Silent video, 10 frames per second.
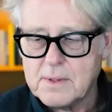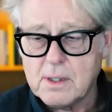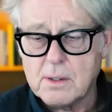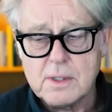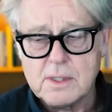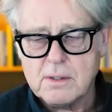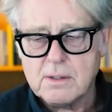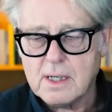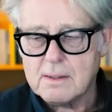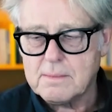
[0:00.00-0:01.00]
we always
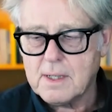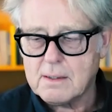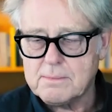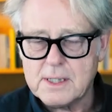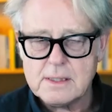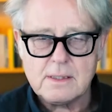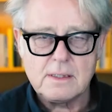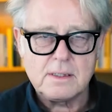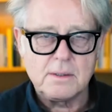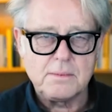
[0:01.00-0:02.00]
took our, our best
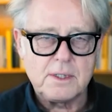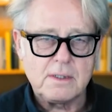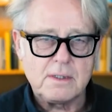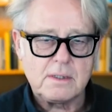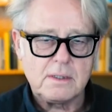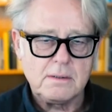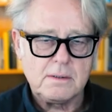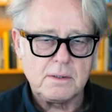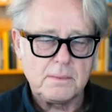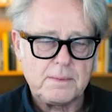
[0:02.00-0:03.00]
distributors to
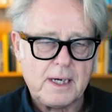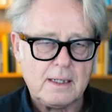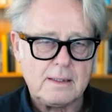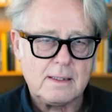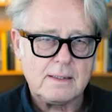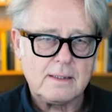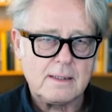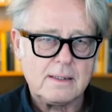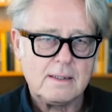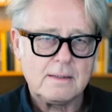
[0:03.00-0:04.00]
to Japan and
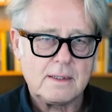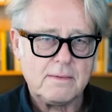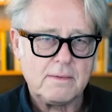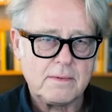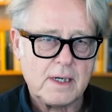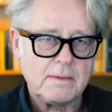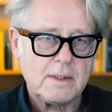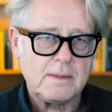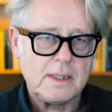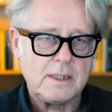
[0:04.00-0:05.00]
uh, travel around
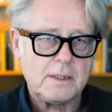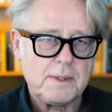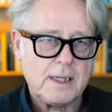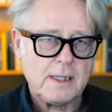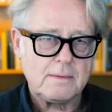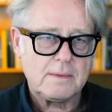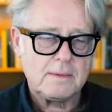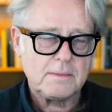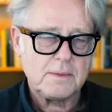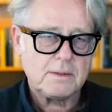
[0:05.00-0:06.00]
them in Japan, and
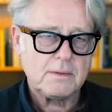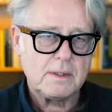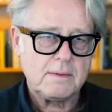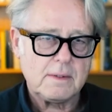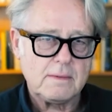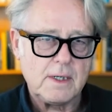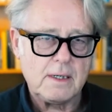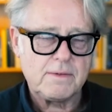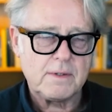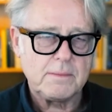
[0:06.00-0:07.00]
so we saw it
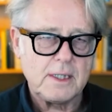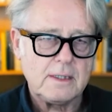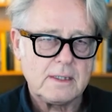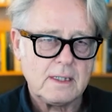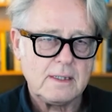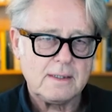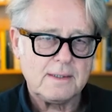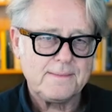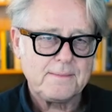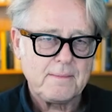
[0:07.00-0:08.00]
really from the inside, you
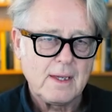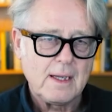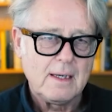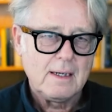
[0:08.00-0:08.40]
know.